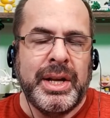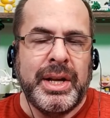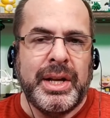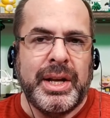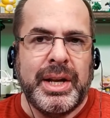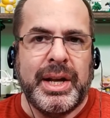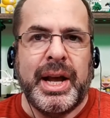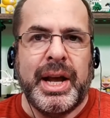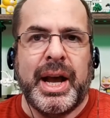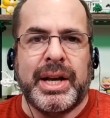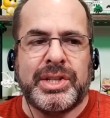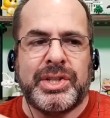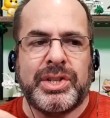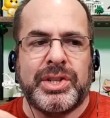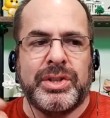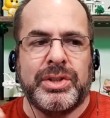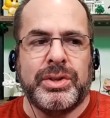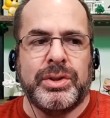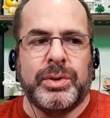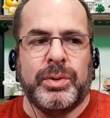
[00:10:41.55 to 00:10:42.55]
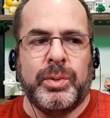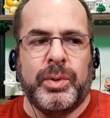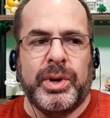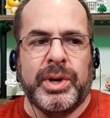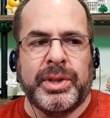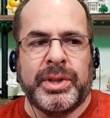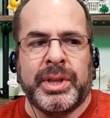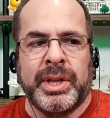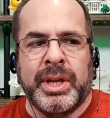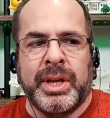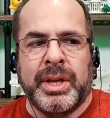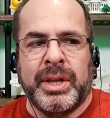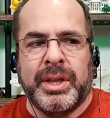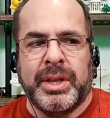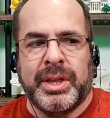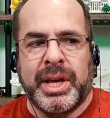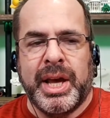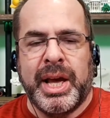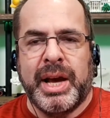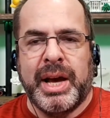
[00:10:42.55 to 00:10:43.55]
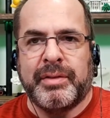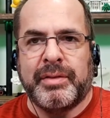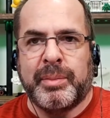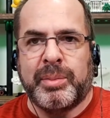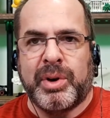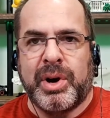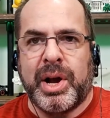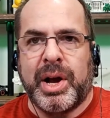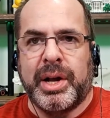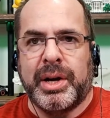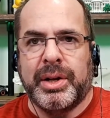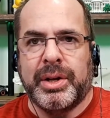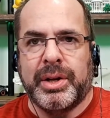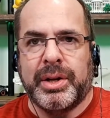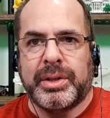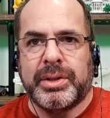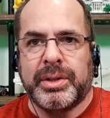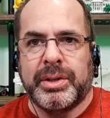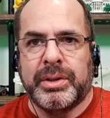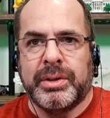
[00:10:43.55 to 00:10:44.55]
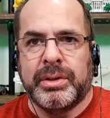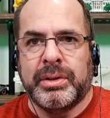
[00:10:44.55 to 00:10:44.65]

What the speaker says: It has to do with they have a product,